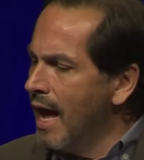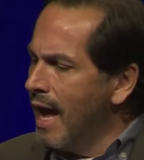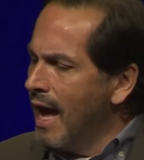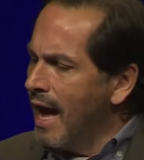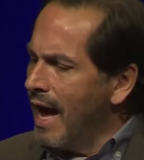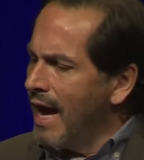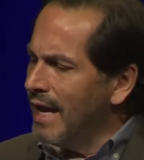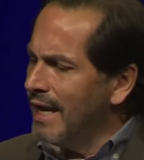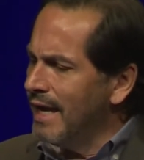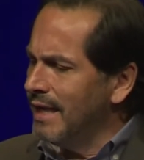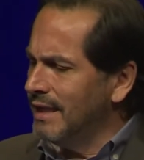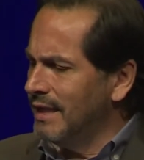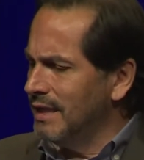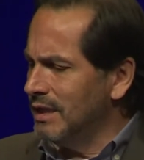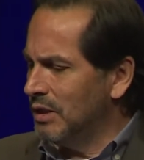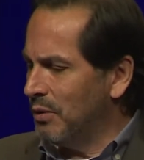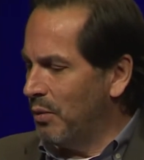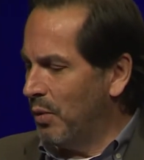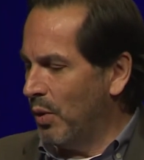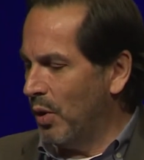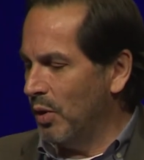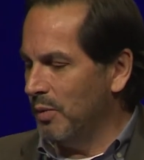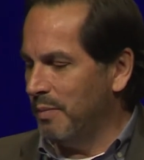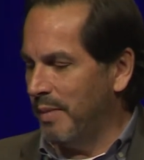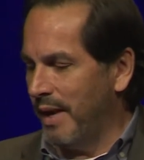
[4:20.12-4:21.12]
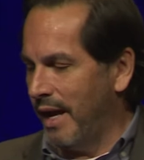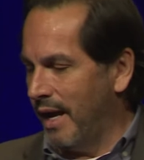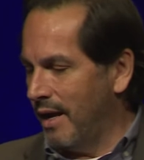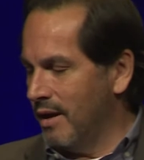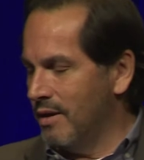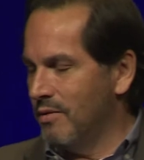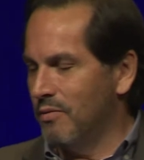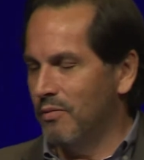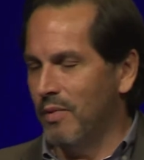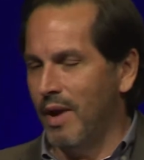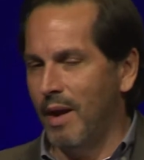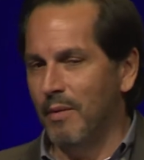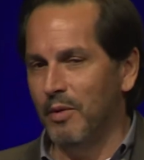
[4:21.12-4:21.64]
I like this quote by
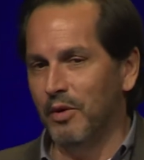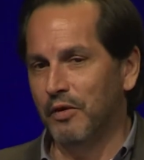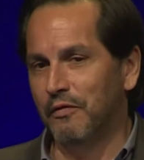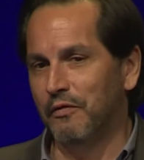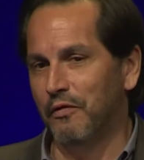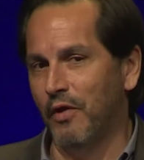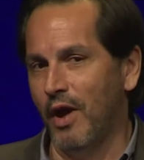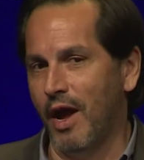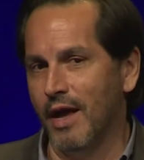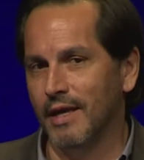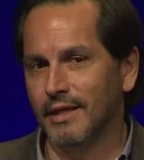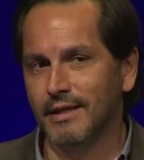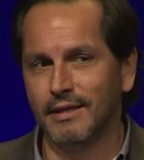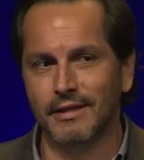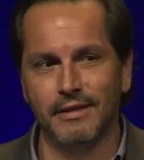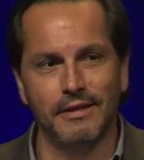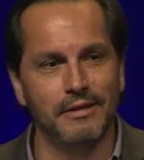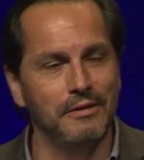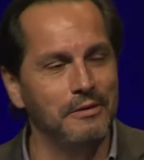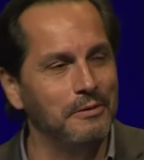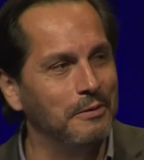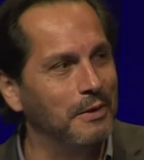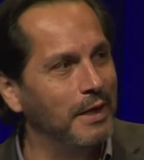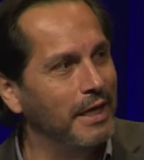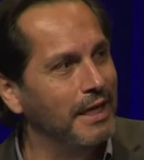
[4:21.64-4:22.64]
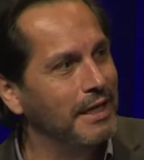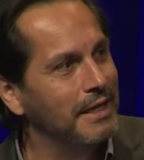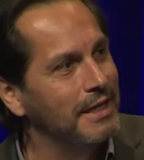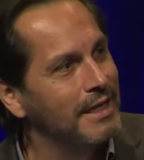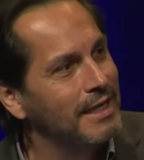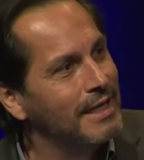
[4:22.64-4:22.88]
Robert Frost, right?